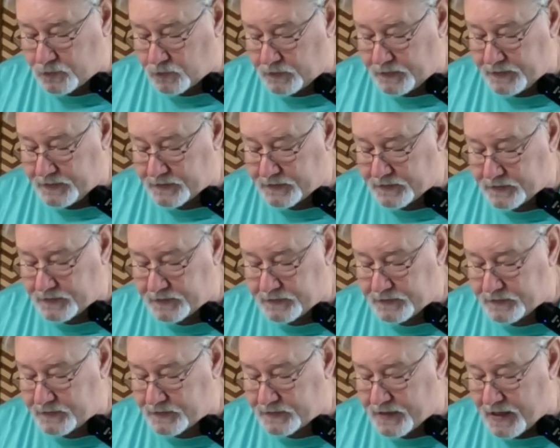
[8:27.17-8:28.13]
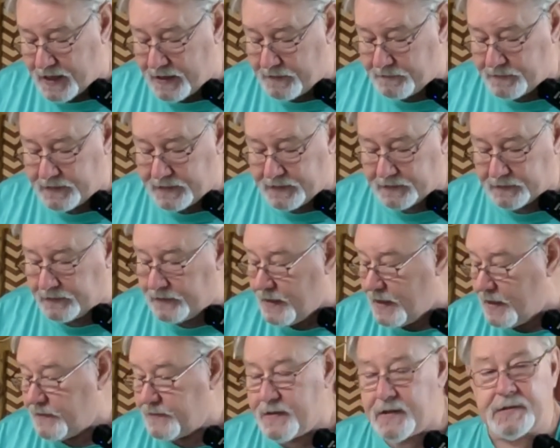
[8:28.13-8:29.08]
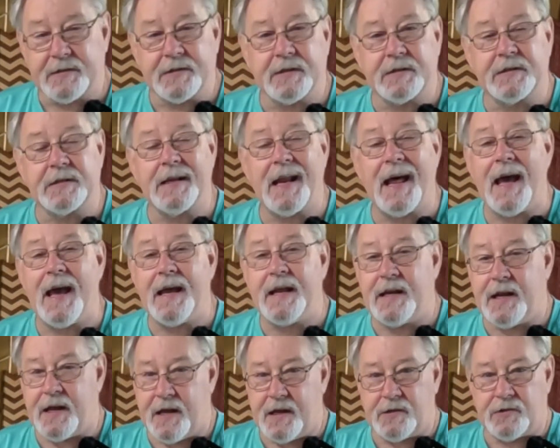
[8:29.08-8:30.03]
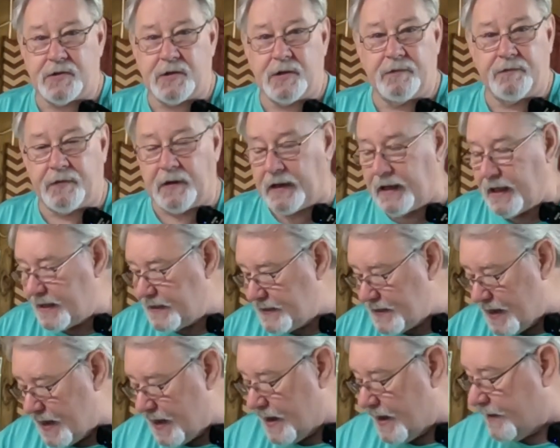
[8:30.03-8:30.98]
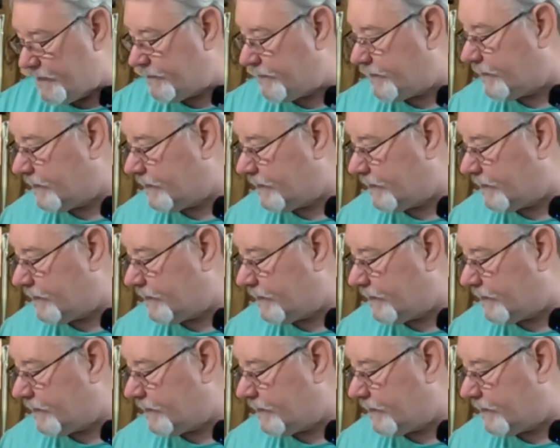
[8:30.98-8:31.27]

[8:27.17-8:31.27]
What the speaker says: one is the same deal. This is an 8-inch fillet knife.